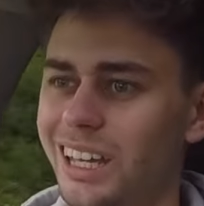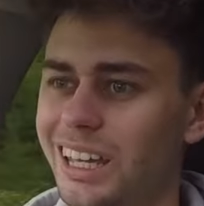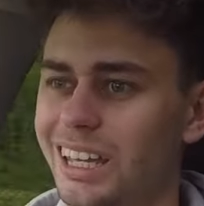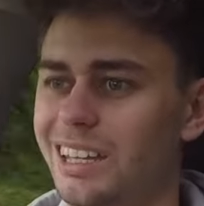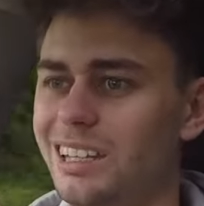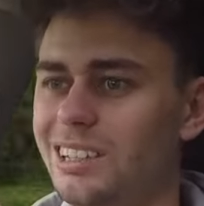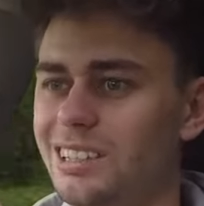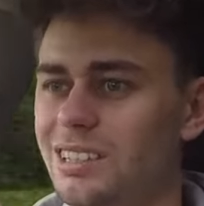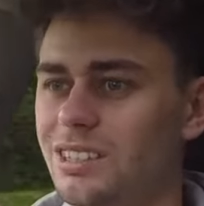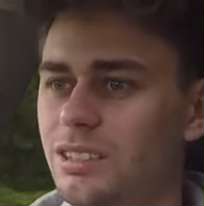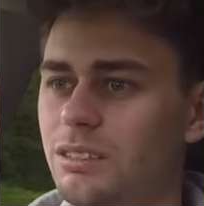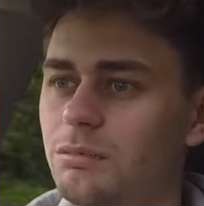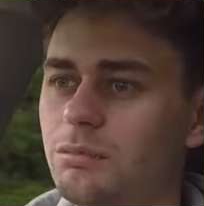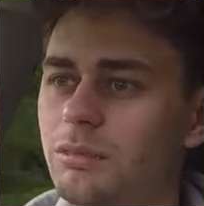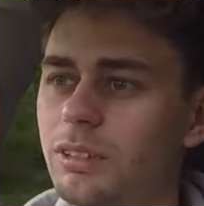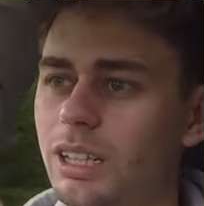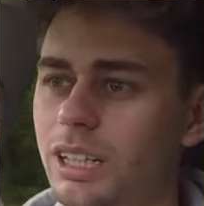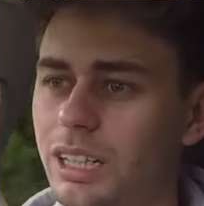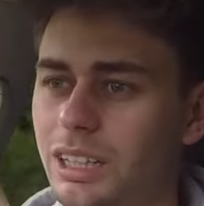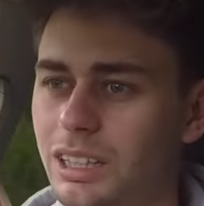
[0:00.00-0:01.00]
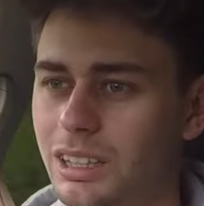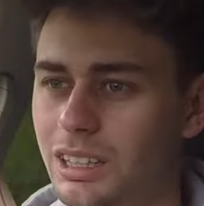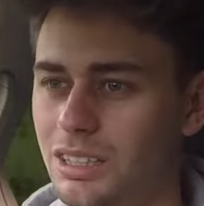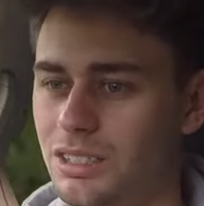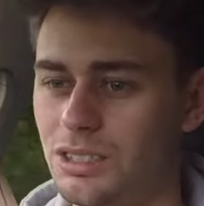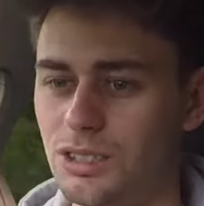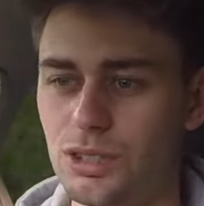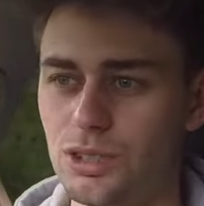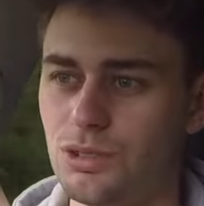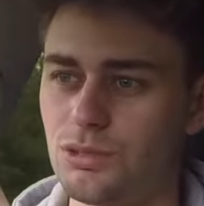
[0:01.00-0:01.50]
here somewhere and
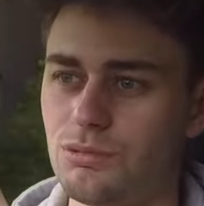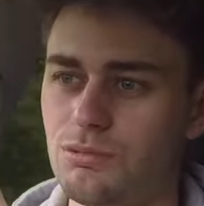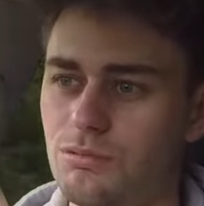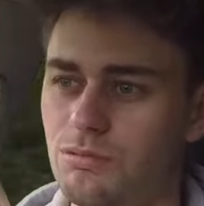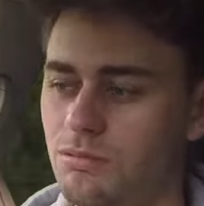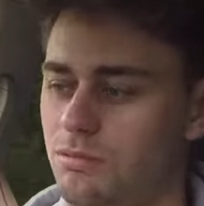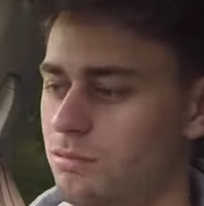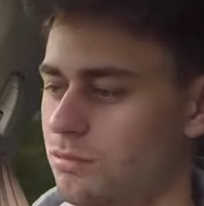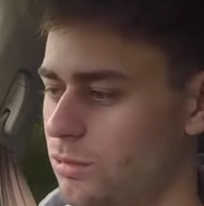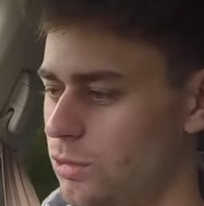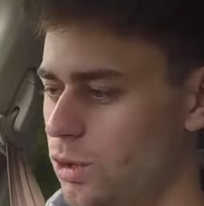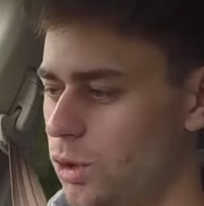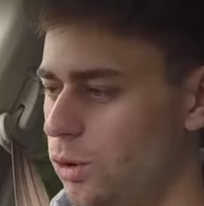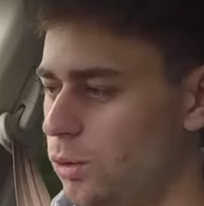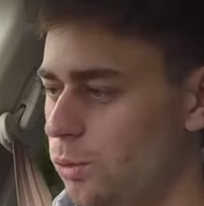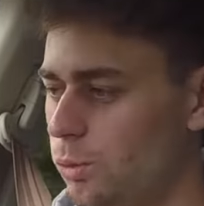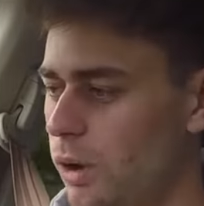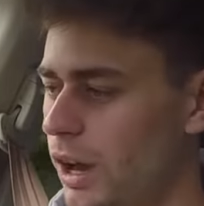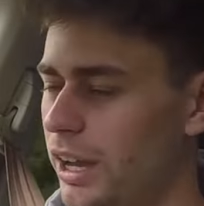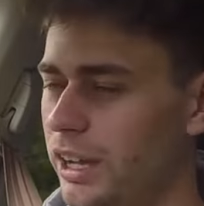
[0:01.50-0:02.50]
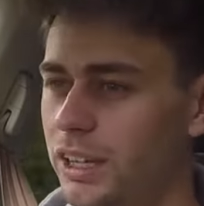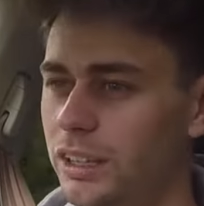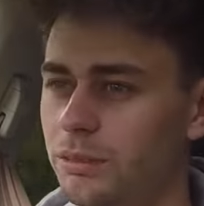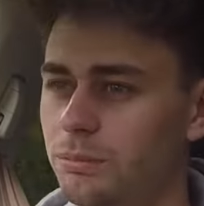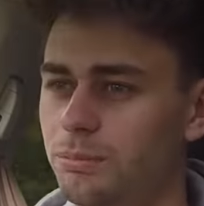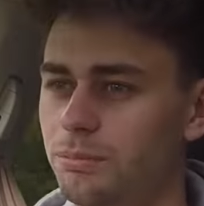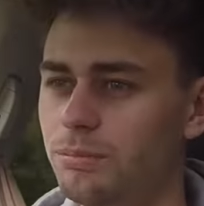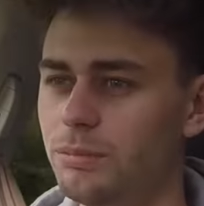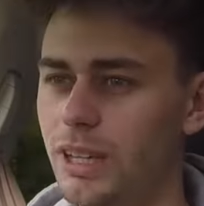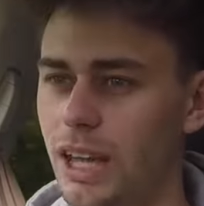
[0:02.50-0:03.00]
it's just not where
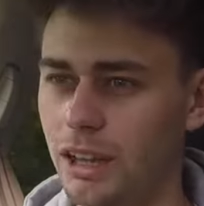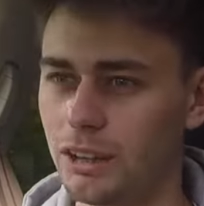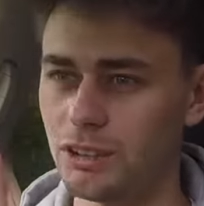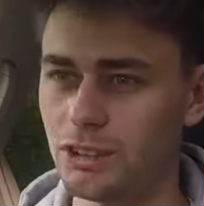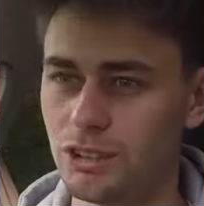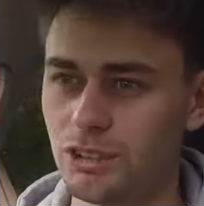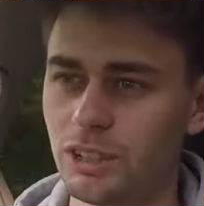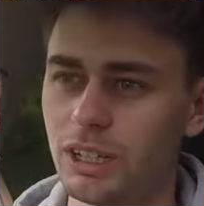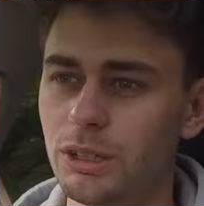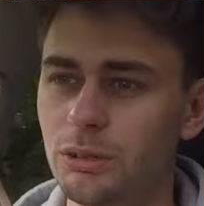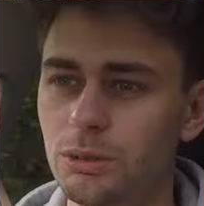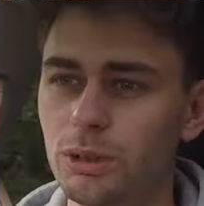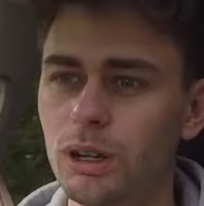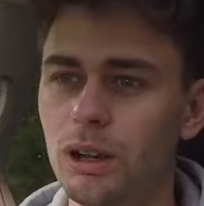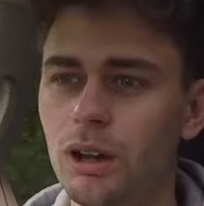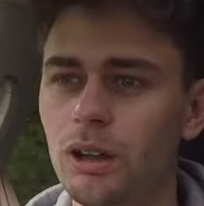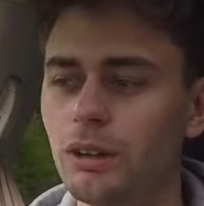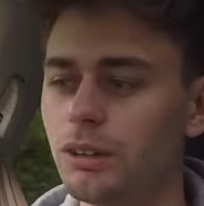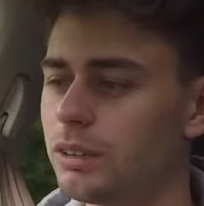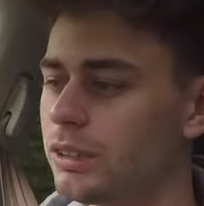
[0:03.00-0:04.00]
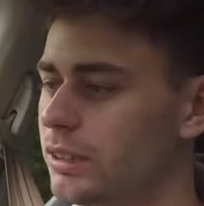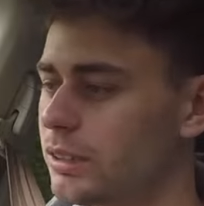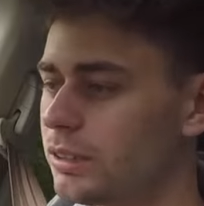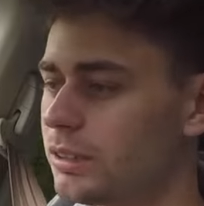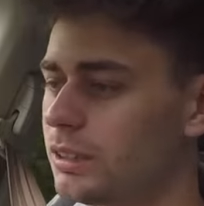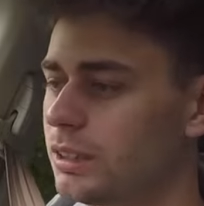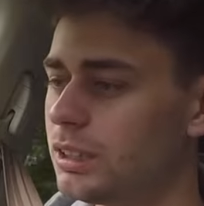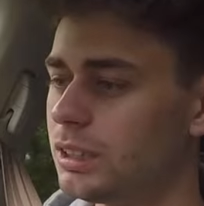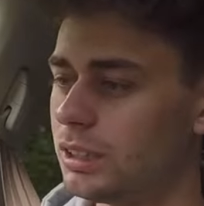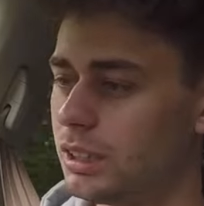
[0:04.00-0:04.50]
you naturally would look.
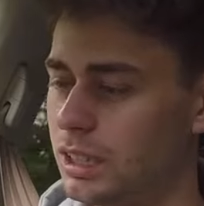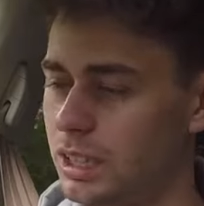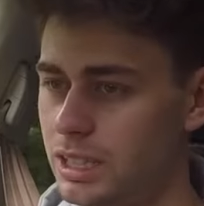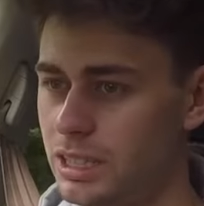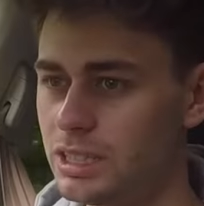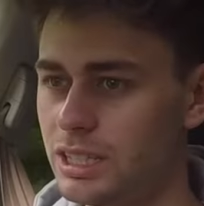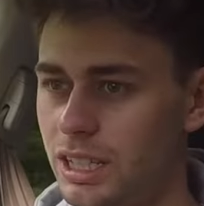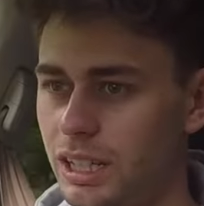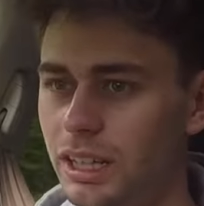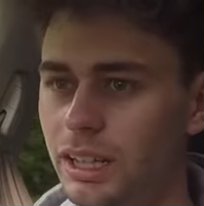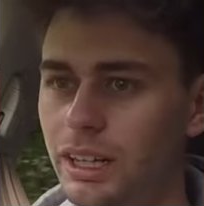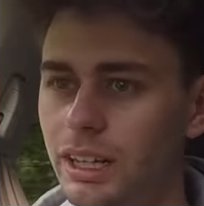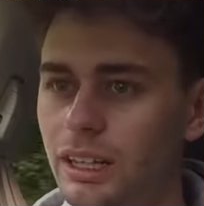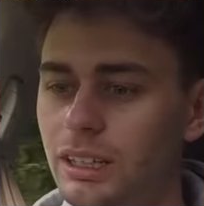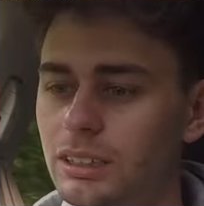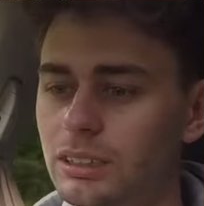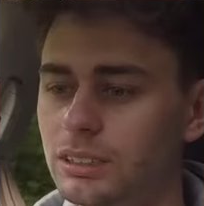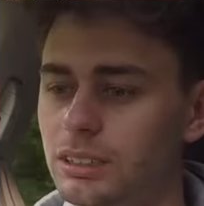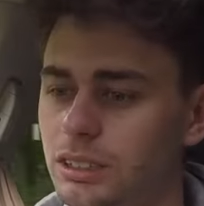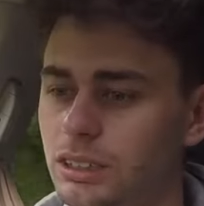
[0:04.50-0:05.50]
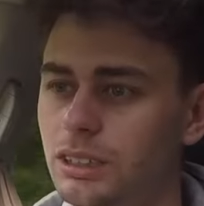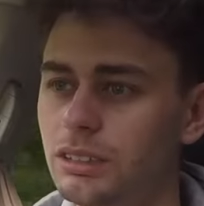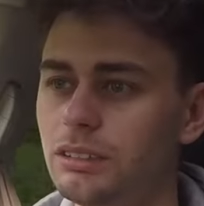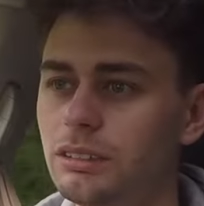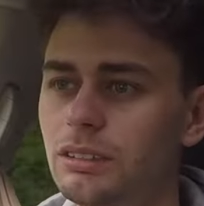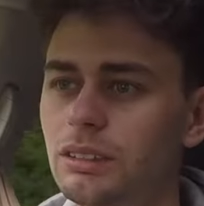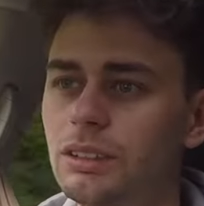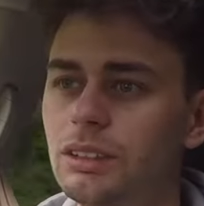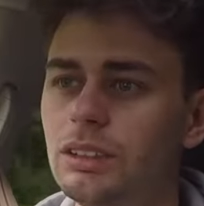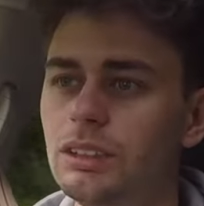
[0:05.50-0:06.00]
These are, so